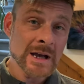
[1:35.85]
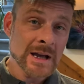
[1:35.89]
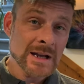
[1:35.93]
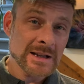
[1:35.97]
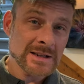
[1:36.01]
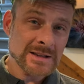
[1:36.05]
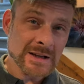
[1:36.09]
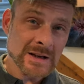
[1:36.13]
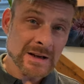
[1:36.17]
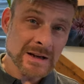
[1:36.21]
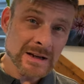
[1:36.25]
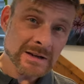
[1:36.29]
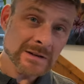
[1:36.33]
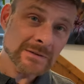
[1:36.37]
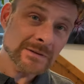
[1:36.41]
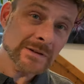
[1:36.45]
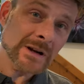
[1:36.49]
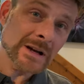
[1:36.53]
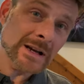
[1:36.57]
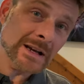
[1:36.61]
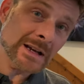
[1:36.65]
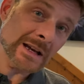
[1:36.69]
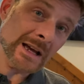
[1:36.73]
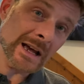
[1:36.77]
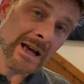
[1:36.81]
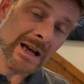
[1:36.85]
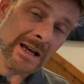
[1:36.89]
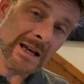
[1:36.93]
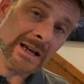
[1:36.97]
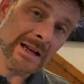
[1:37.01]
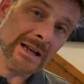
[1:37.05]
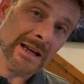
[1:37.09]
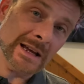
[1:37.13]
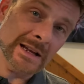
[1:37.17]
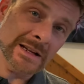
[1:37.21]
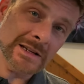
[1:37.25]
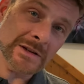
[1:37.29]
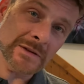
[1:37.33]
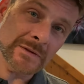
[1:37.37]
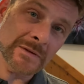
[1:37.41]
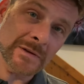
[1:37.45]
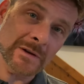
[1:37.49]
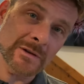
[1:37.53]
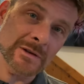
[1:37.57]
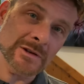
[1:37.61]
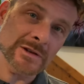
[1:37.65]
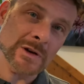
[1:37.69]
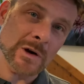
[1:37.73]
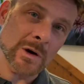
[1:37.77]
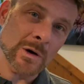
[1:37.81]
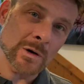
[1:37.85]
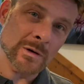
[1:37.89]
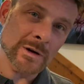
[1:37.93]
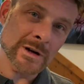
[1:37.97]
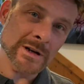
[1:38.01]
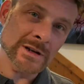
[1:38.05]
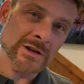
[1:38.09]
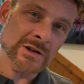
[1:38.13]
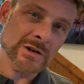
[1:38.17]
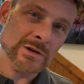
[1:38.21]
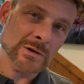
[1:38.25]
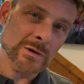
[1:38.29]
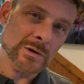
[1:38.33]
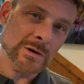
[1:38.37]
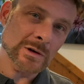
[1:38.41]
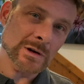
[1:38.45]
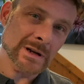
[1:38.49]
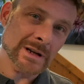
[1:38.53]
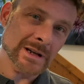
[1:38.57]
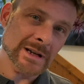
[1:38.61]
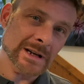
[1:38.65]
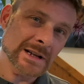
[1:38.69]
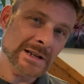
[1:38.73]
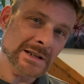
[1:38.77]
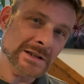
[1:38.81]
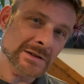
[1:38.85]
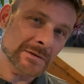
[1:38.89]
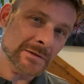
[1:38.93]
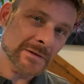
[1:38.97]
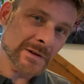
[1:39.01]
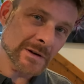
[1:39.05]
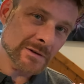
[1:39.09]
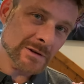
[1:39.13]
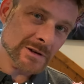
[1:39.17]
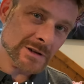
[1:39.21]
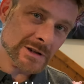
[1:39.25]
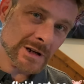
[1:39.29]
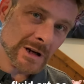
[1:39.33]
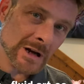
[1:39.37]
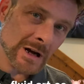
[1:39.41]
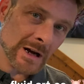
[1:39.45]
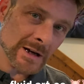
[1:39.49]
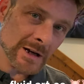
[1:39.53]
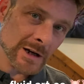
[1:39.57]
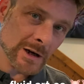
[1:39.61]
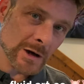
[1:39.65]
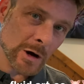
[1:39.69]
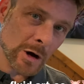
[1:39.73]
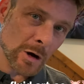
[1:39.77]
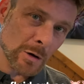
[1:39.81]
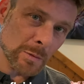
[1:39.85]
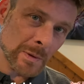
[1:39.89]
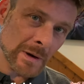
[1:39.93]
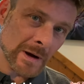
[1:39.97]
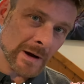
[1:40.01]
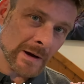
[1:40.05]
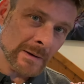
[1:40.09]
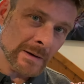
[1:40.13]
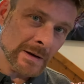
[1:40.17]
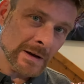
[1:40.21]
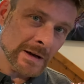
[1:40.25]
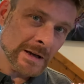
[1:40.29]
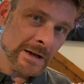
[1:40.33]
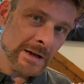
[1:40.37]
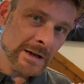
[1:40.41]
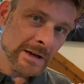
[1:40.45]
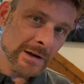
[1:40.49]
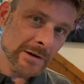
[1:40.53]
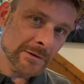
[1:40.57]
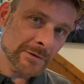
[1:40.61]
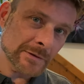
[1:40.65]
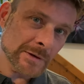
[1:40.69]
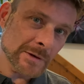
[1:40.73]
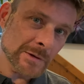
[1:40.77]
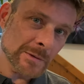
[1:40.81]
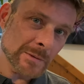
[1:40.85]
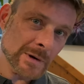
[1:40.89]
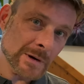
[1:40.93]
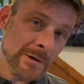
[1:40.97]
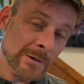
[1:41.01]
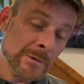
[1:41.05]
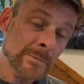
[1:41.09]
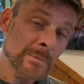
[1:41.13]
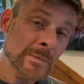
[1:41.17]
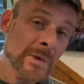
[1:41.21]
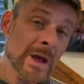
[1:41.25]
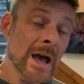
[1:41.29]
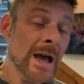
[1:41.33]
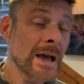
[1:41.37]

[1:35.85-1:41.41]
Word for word: It's kind of like a interference orange or an interference kind of copper, if you will.